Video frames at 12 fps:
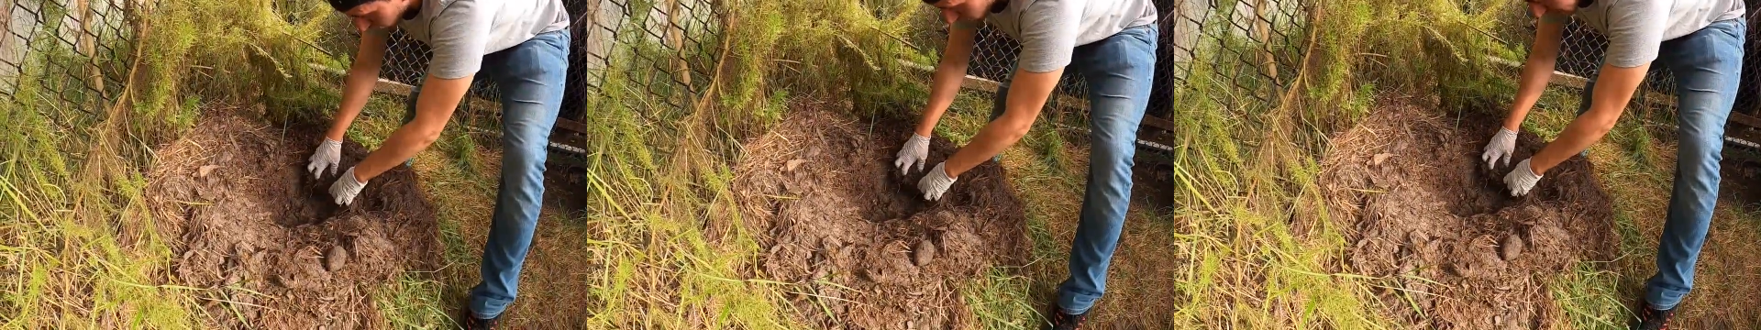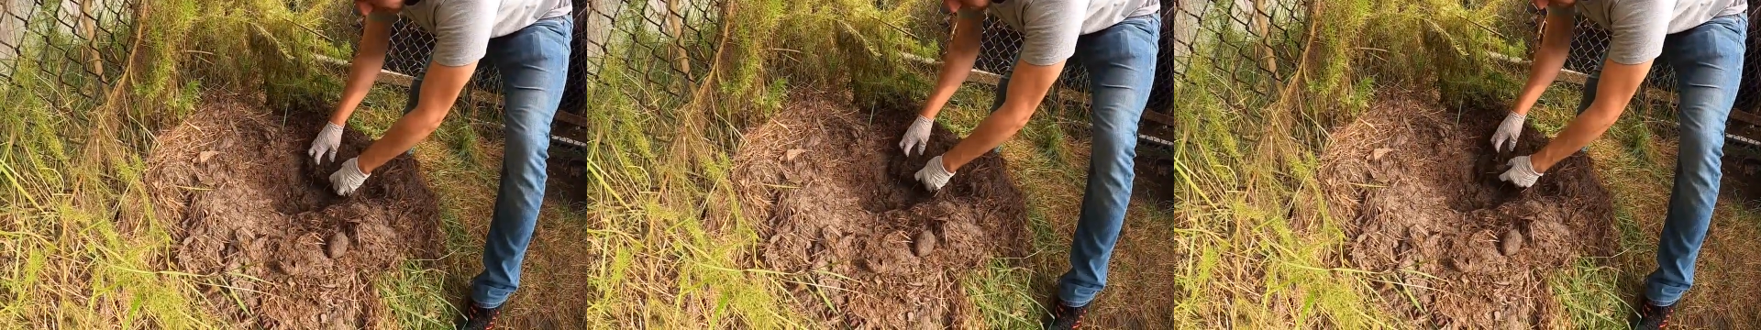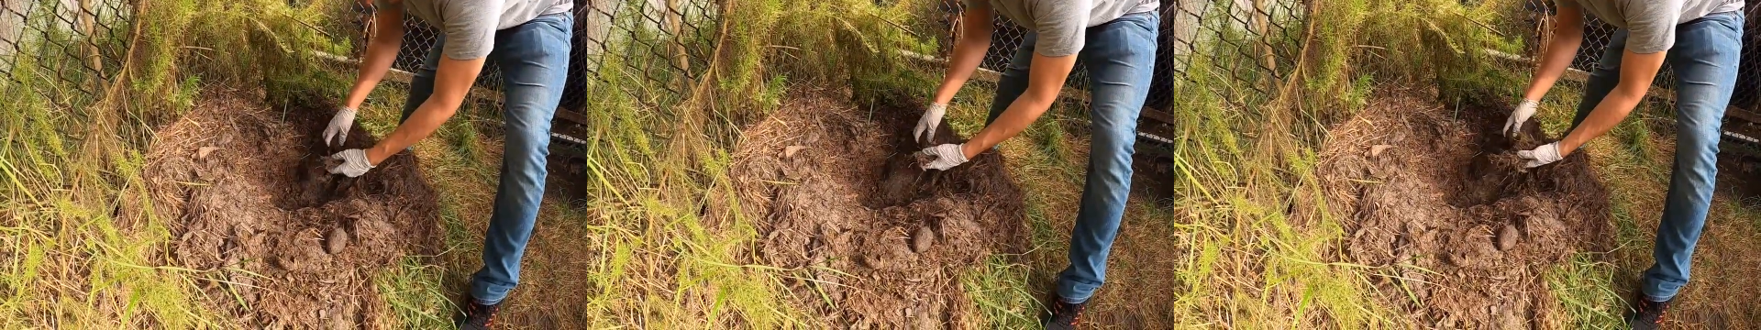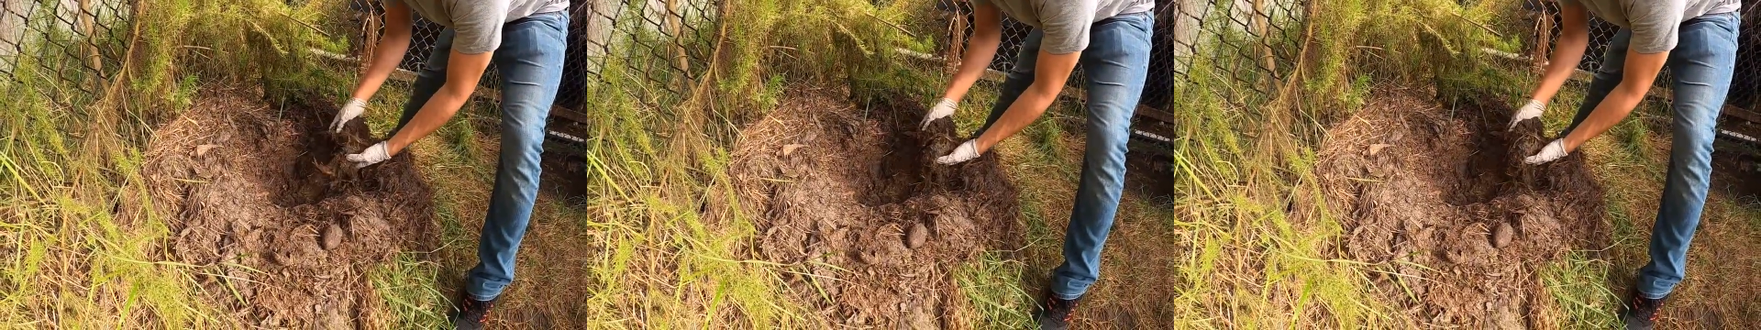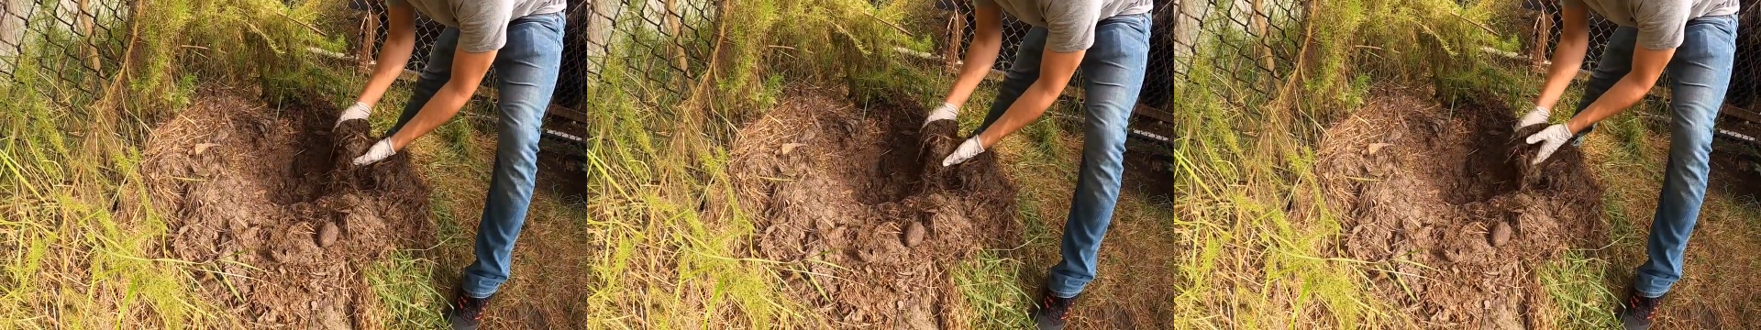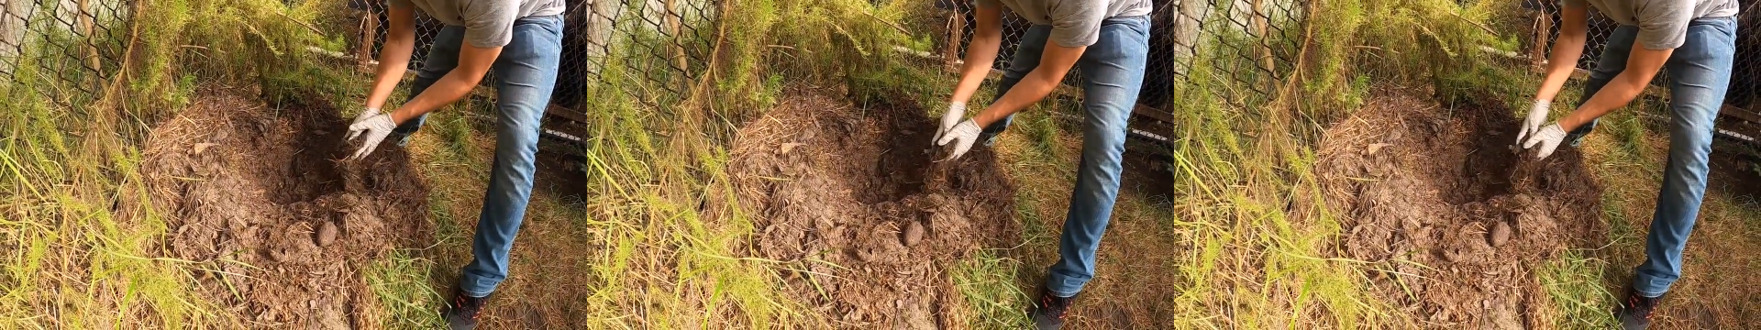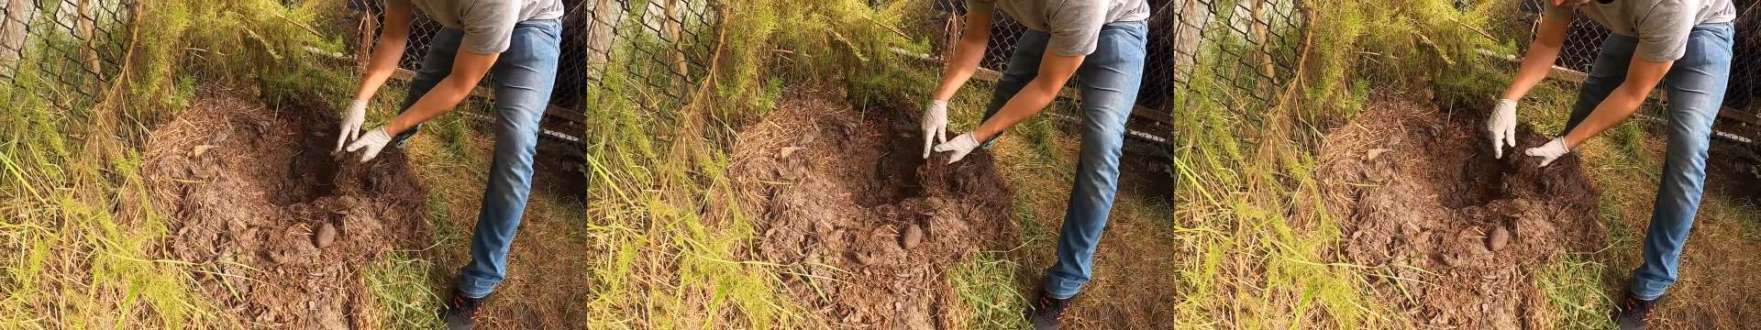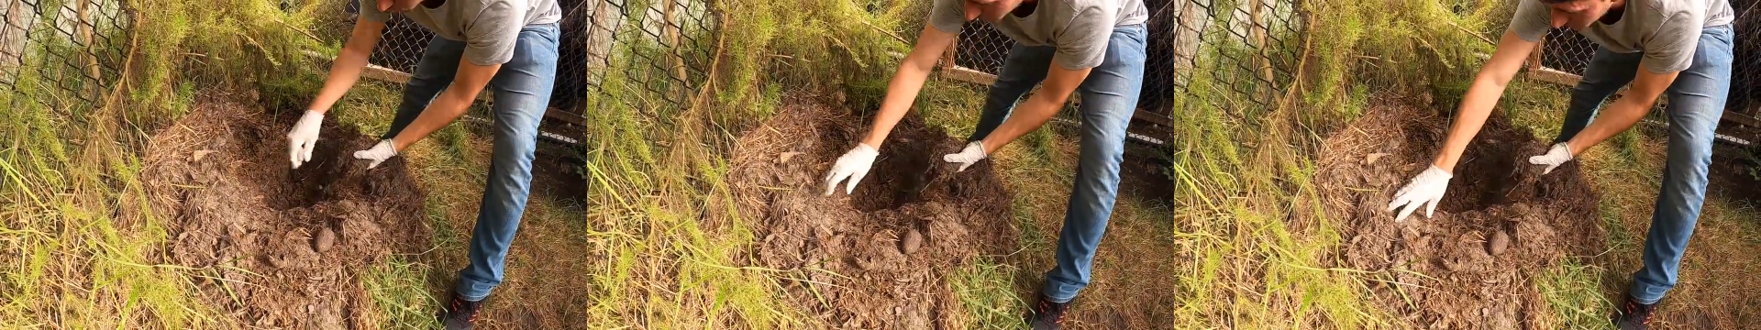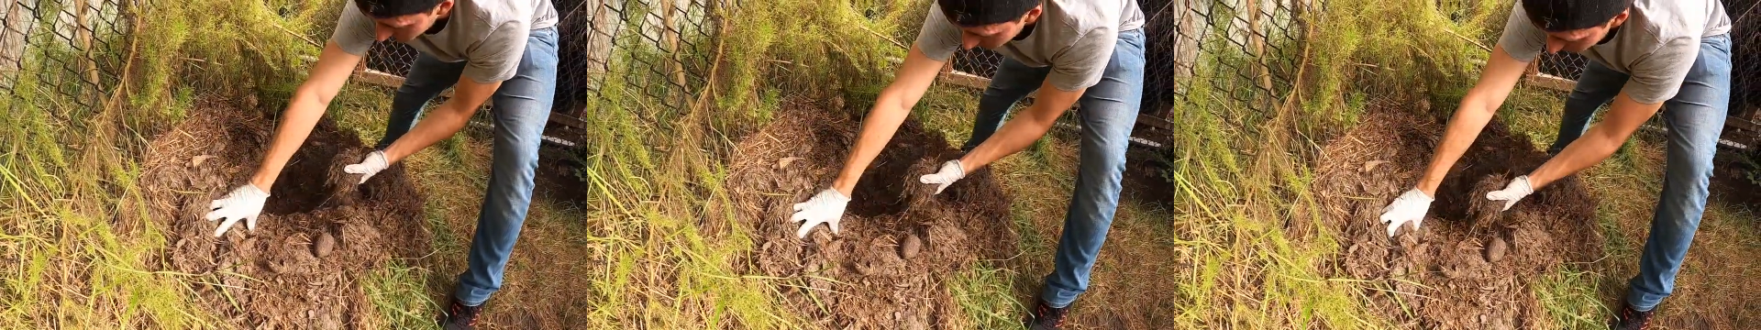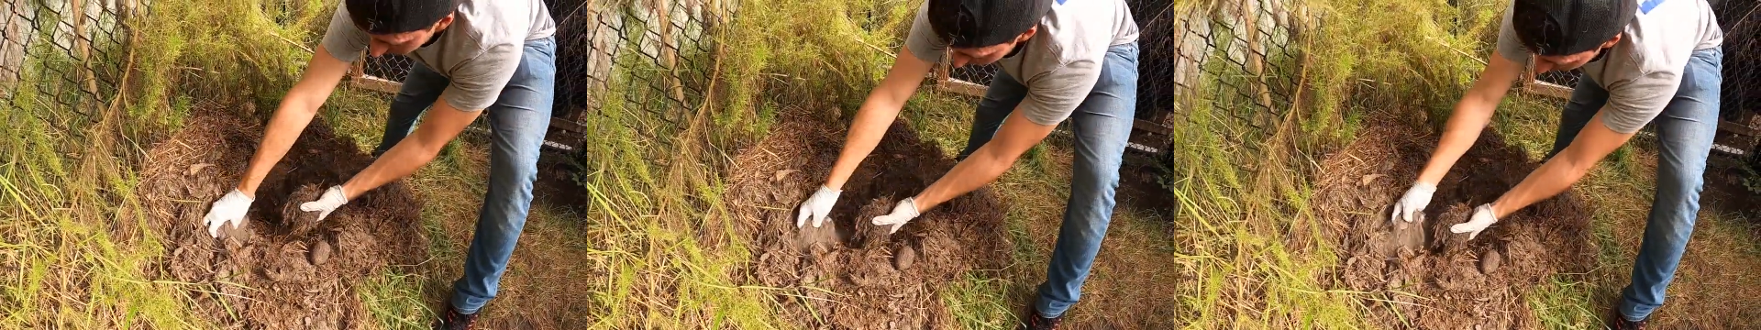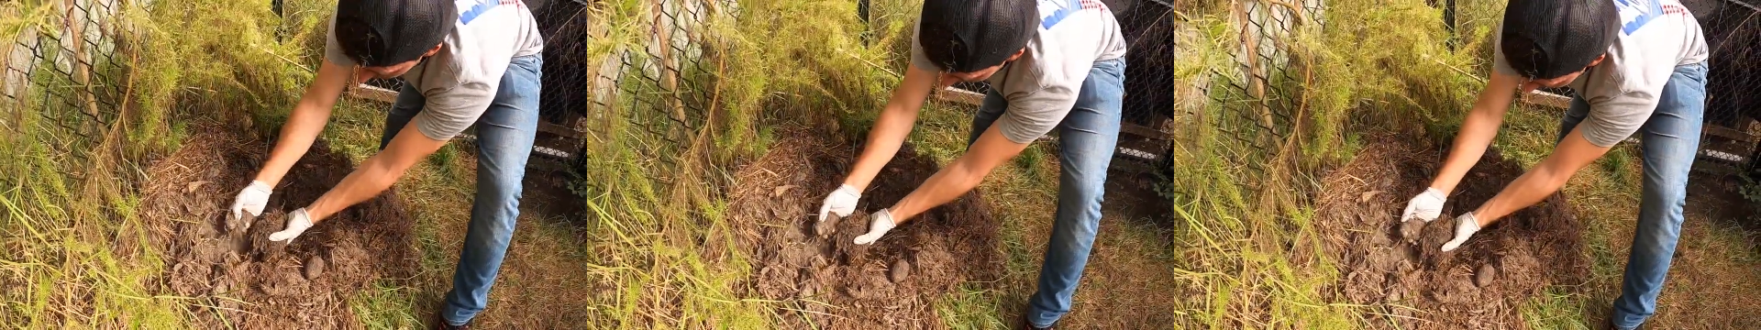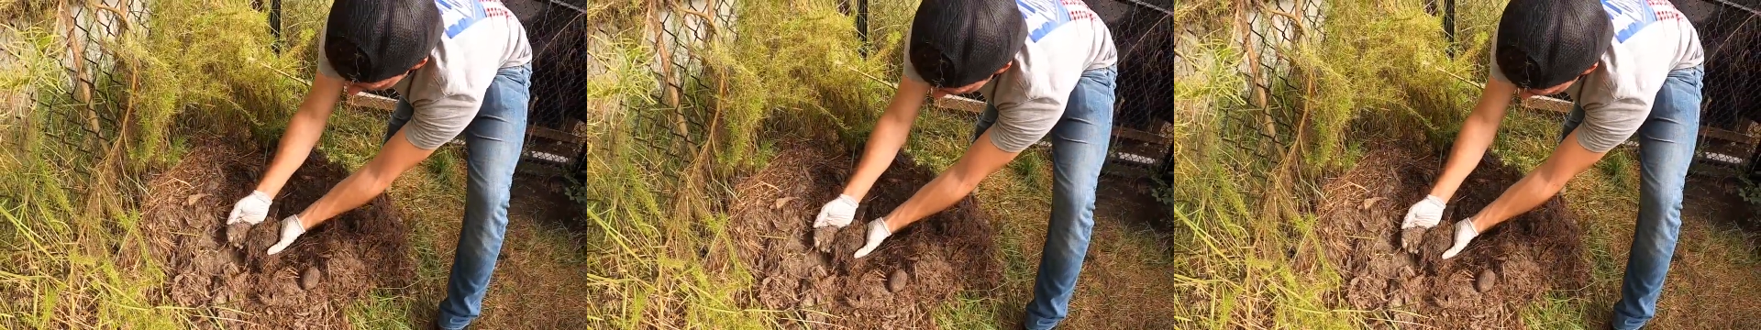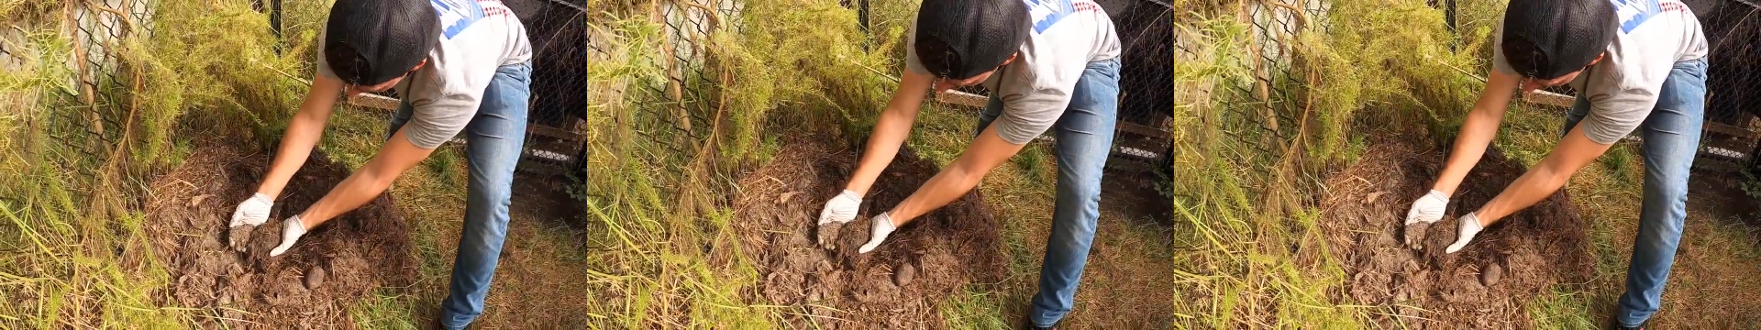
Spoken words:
(no speaker visible)